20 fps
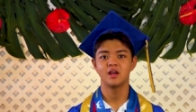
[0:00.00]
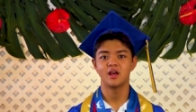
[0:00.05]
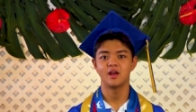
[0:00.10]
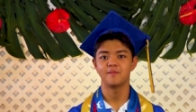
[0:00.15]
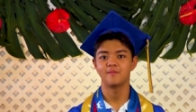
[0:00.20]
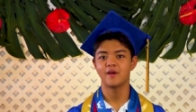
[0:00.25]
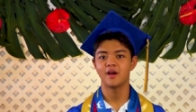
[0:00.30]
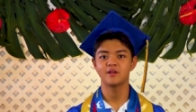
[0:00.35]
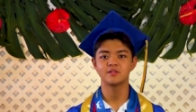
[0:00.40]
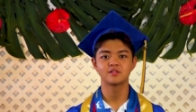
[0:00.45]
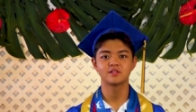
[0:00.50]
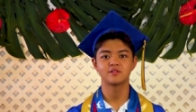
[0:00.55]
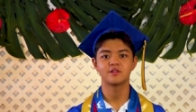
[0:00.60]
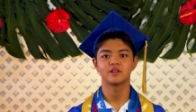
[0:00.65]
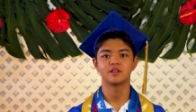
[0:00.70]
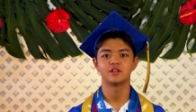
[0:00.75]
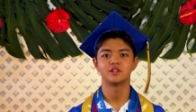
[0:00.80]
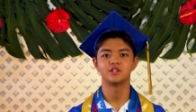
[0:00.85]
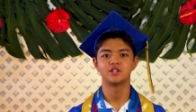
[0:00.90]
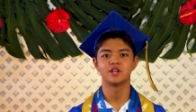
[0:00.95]
and pounced
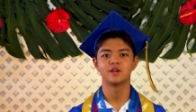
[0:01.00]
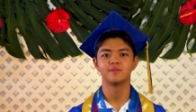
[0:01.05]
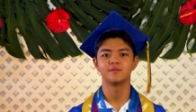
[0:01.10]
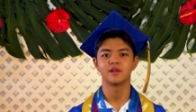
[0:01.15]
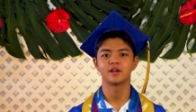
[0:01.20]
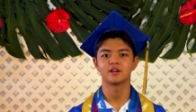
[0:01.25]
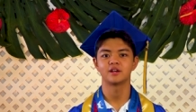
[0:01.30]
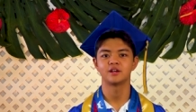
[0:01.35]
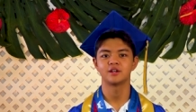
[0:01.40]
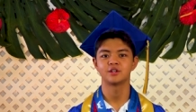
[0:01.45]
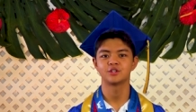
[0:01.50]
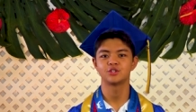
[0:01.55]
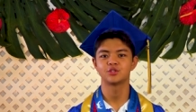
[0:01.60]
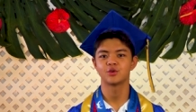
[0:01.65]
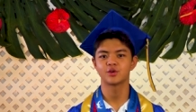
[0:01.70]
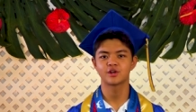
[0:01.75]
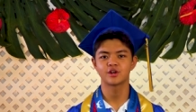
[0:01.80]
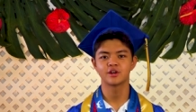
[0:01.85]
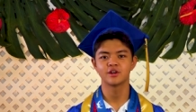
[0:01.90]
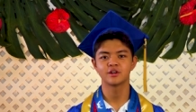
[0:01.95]
around the gym like a
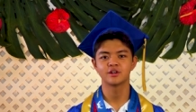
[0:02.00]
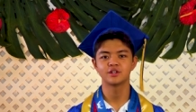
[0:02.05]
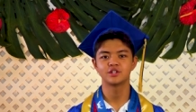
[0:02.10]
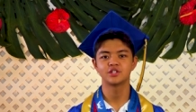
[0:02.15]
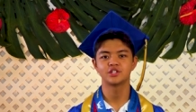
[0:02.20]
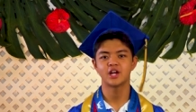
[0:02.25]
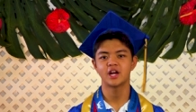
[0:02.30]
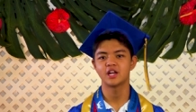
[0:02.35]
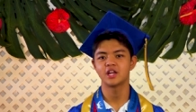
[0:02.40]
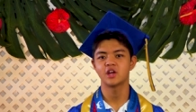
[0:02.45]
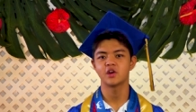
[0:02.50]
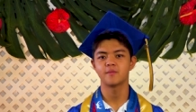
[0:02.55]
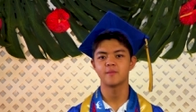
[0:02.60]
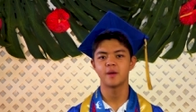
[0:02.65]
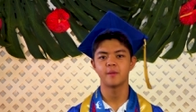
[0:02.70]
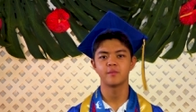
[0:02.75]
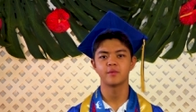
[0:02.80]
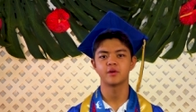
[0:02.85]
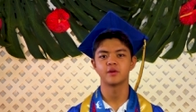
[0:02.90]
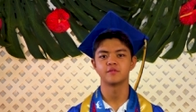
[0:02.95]
shorter, shinier
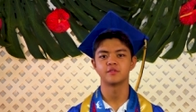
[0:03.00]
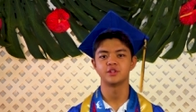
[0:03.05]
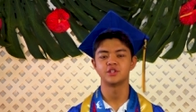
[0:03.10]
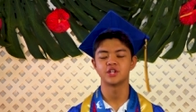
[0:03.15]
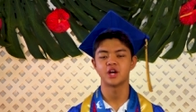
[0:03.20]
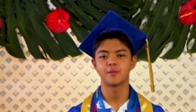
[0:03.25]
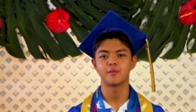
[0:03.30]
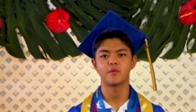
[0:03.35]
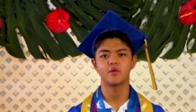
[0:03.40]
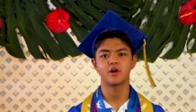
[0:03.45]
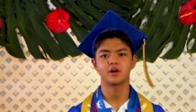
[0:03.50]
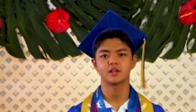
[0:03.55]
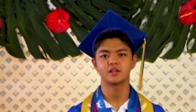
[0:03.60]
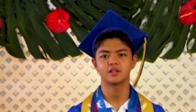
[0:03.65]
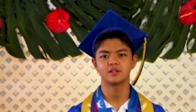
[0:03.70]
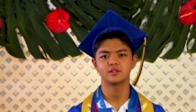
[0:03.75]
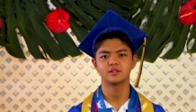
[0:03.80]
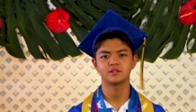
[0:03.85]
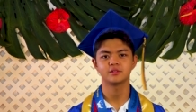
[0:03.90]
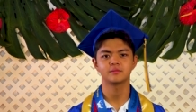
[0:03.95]
member of the
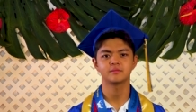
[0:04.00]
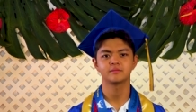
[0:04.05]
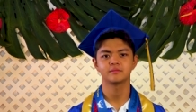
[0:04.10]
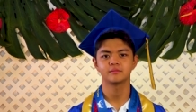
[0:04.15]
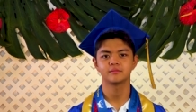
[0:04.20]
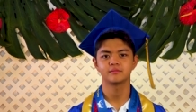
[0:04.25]
Jabberwockies.